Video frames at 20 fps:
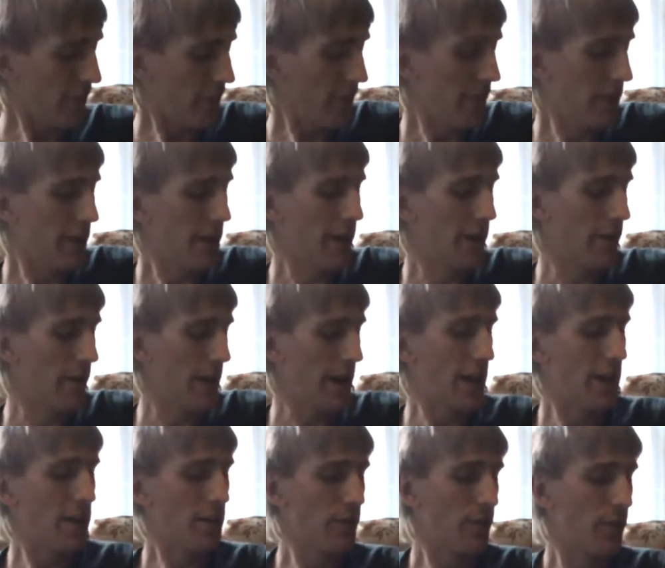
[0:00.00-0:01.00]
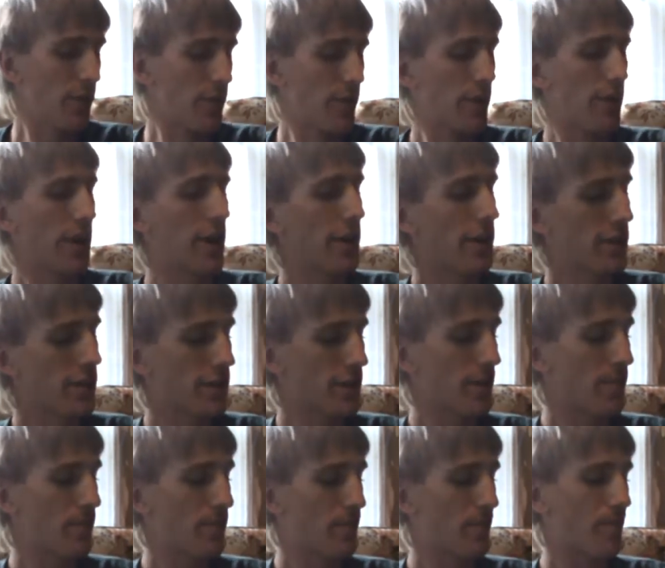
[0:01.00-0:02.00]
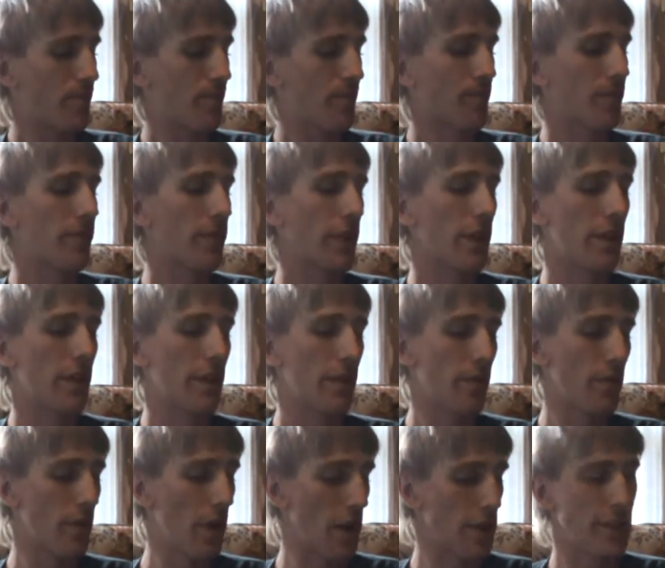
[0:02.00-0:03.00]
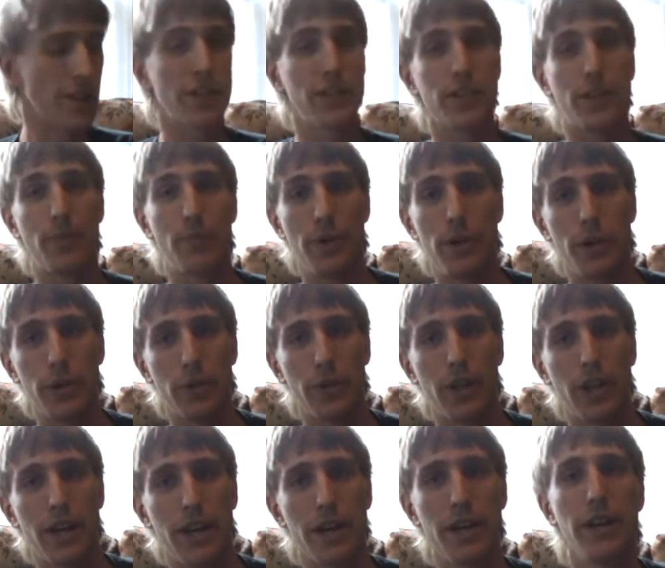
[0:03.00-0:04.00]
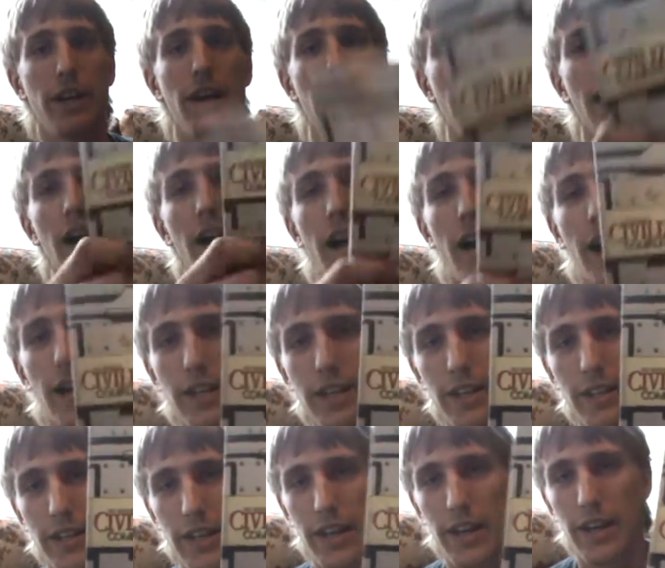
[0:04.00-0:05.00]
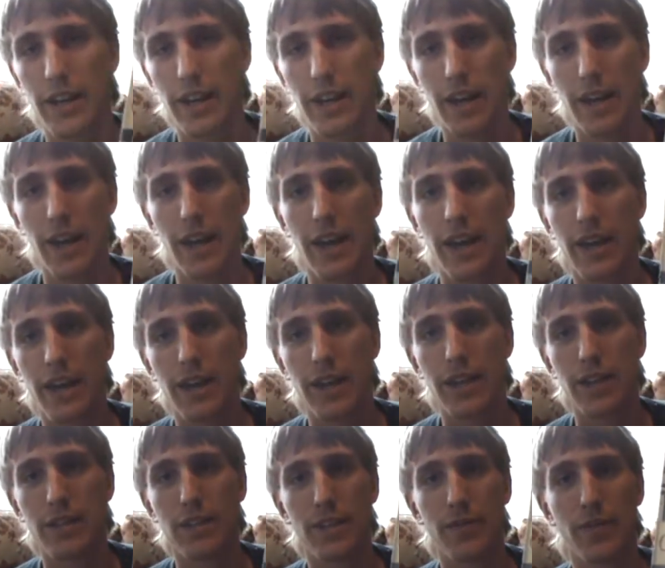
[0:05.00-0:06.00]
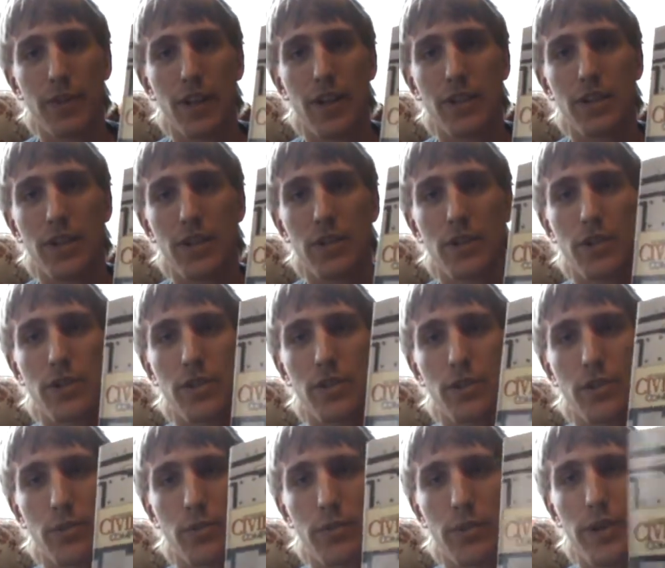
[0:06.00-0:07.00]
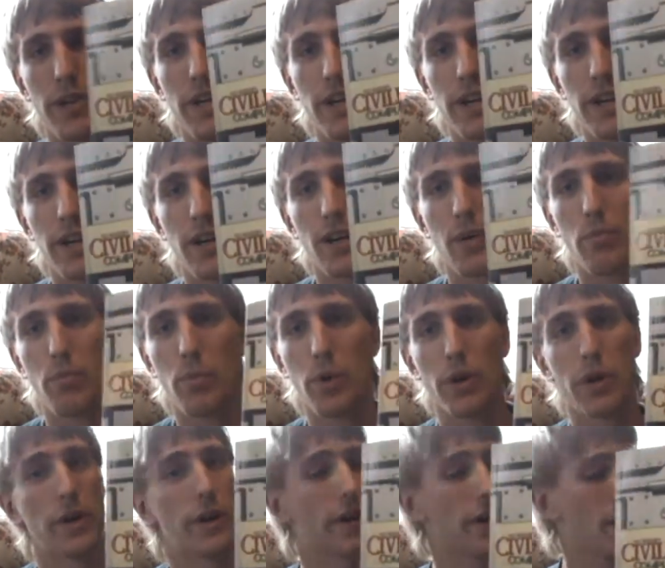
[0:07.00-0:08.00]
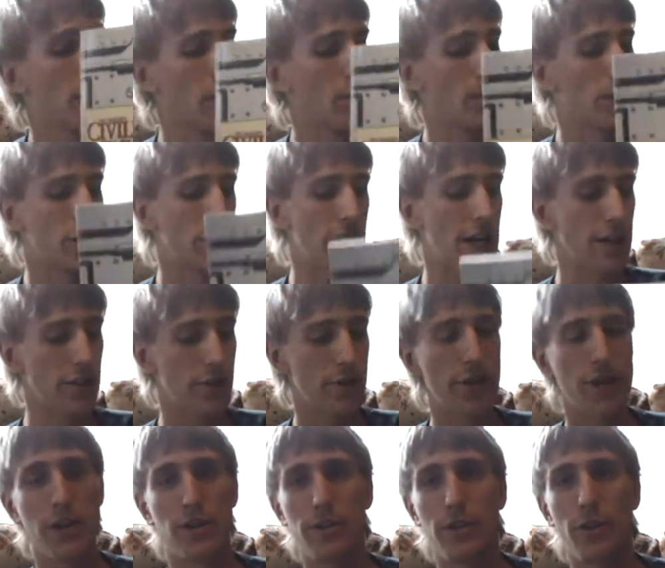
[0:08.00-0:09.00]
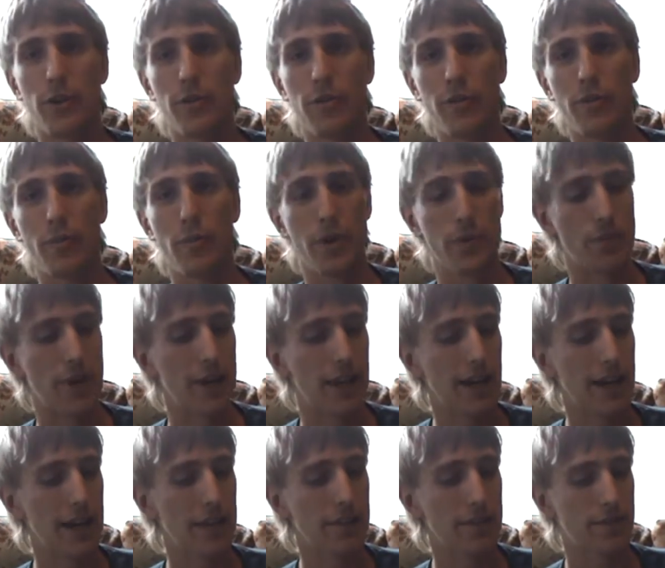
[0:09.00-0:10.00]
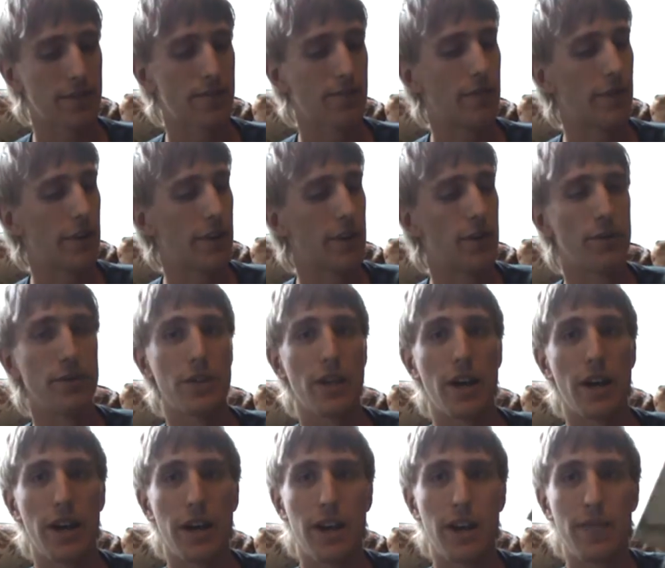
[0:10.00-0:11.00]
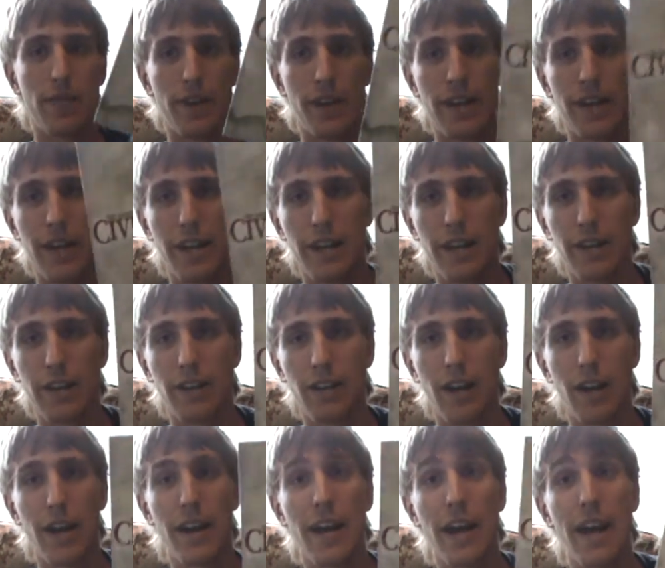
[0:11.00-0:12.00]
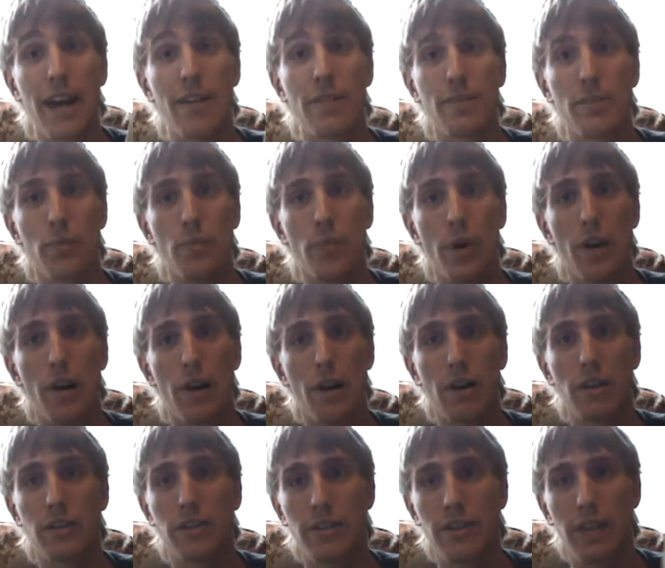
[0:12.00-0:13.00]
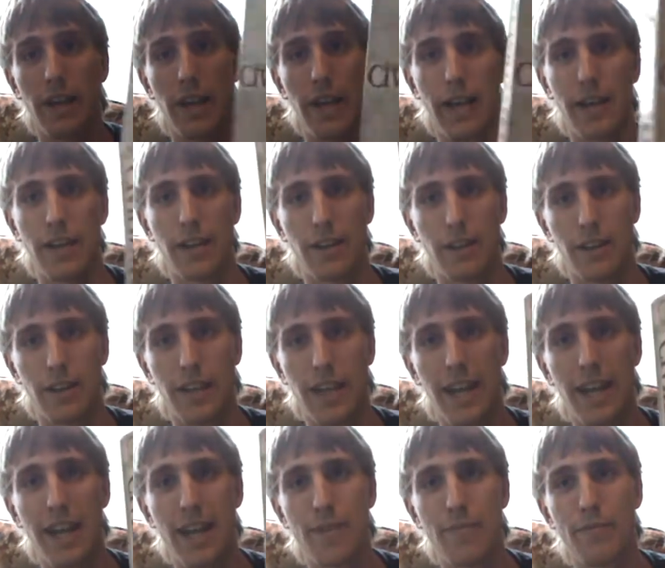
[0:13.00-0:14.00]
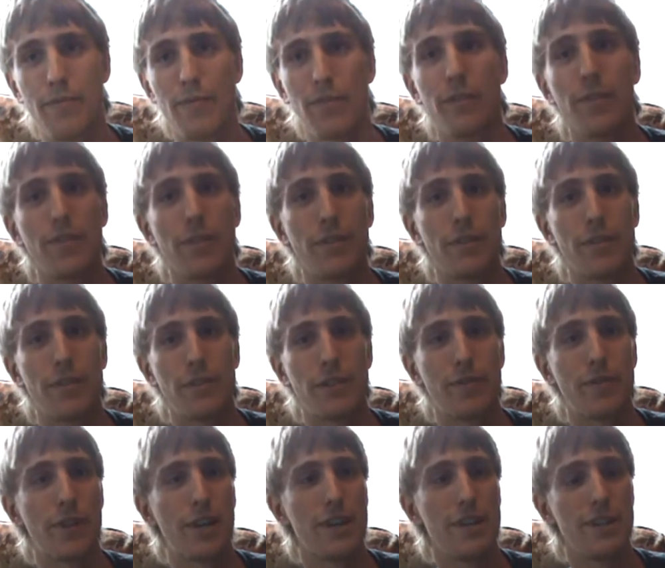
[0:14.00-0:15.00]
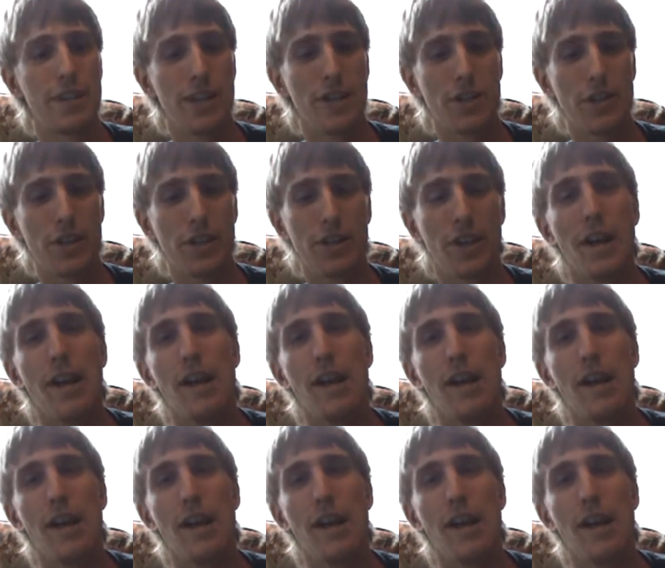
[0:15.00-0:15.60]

Now, as for, I got some, since it's computer related, I did get a Civilizations 3 book, which, as you guys know from one of my last videos, I have the box and the game for the Civilization,